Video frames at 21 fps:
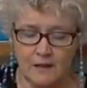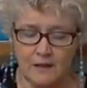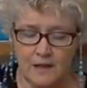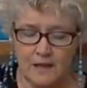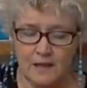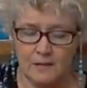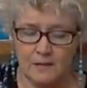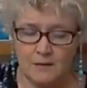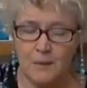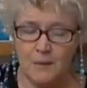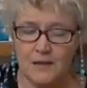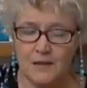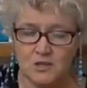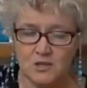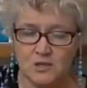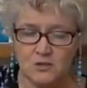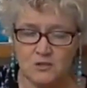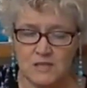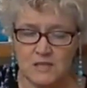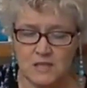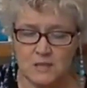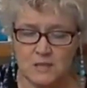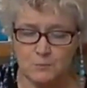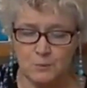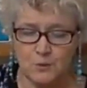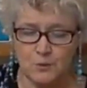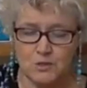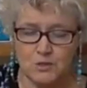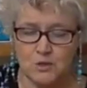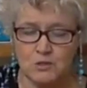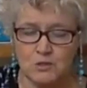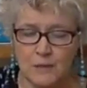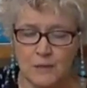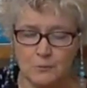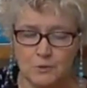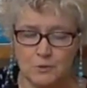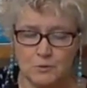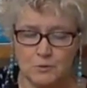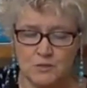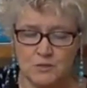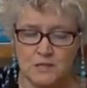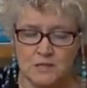And about 2
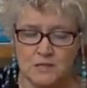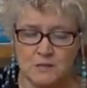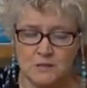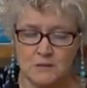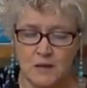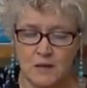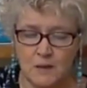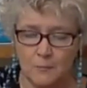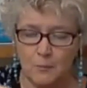tablespoons is